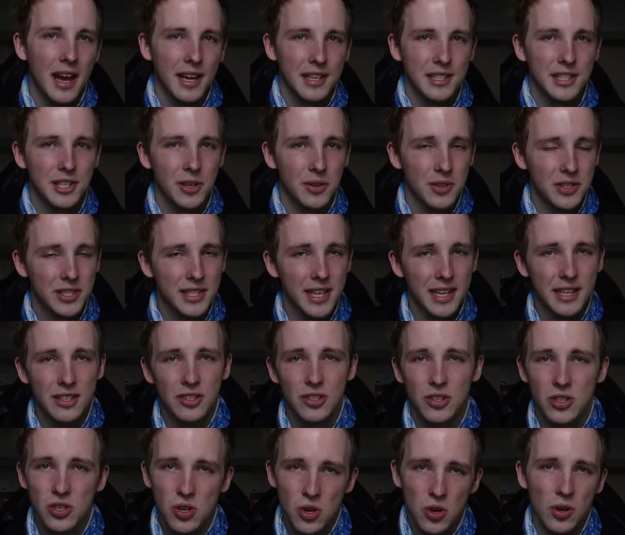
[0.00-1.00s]
And so instead of
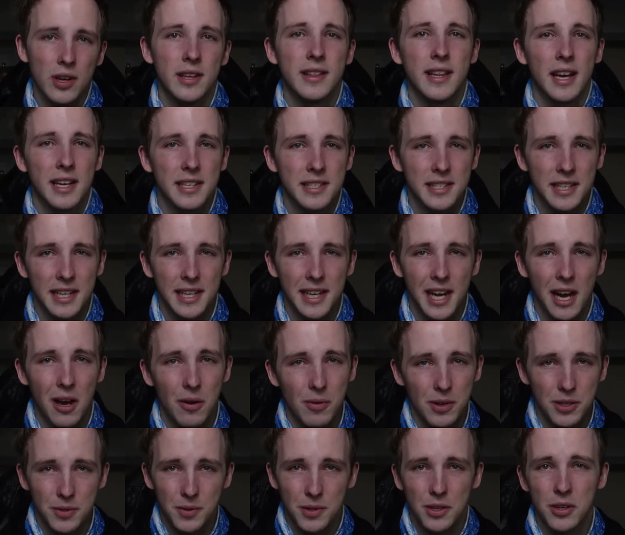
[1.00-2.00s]
just cutting that scene
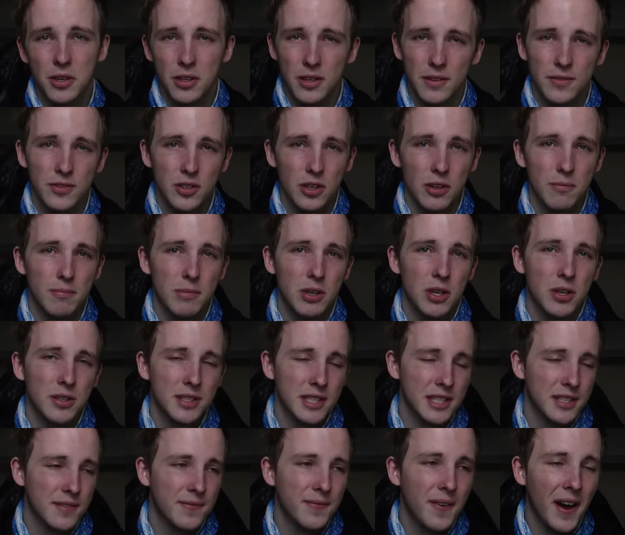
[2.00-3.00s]
out, which we could have done
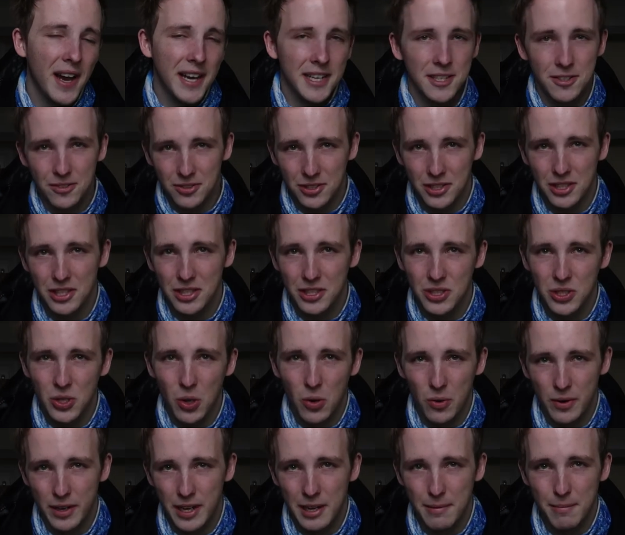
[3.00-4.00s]
because it's vital to the
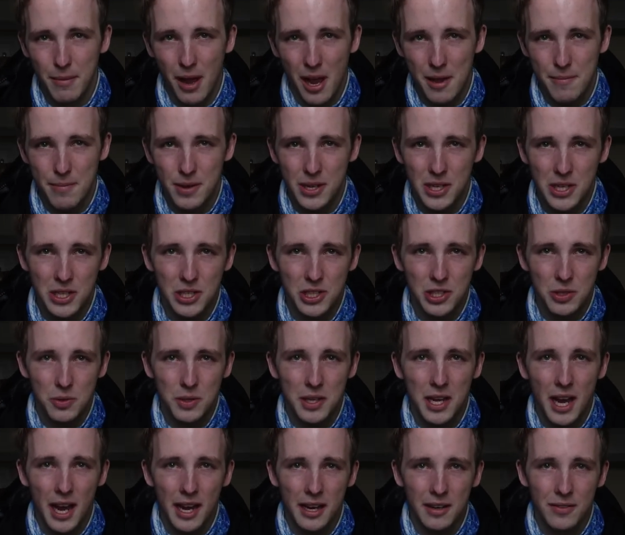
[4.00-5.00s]
story in my opinion, so
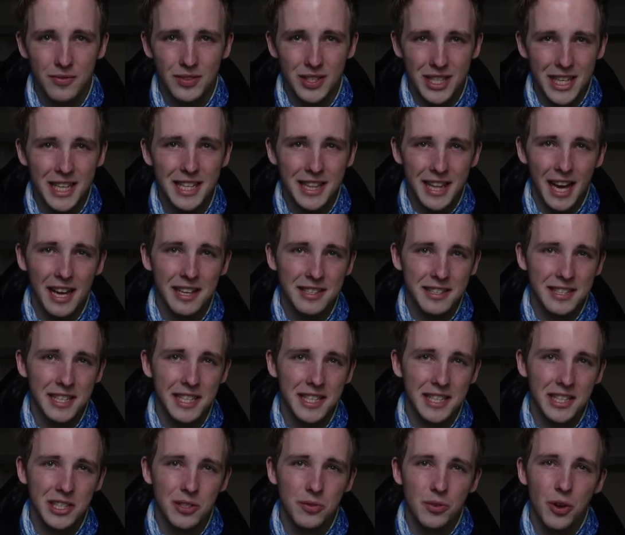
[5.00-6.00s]
we kind of need that
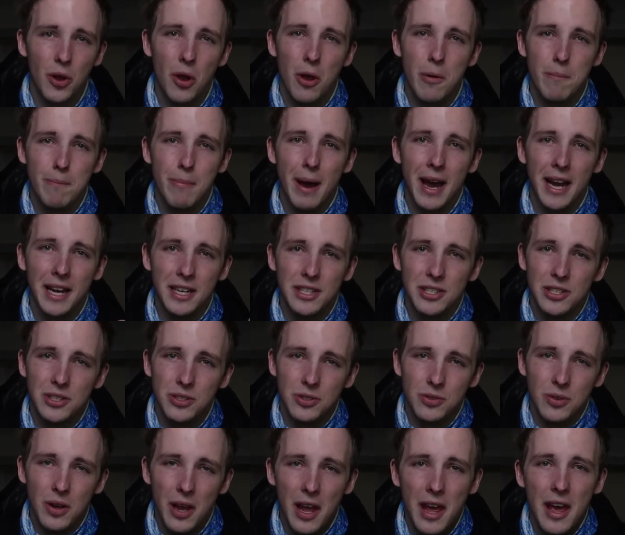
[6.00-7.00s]
scene. So we're going back
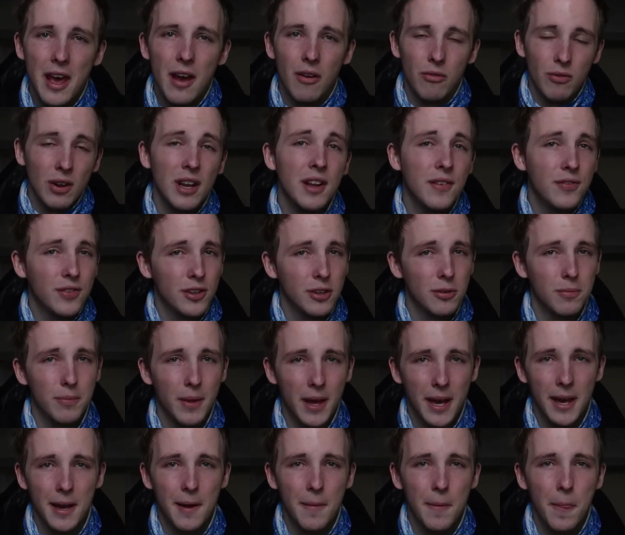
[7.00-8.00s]
to refilm
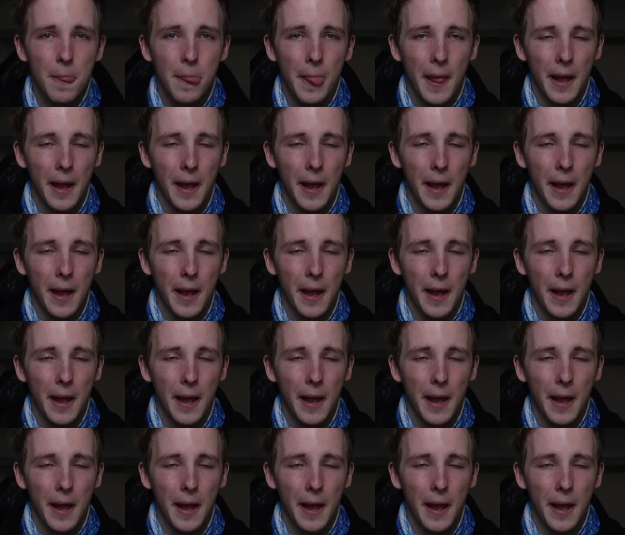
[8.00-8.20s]
that.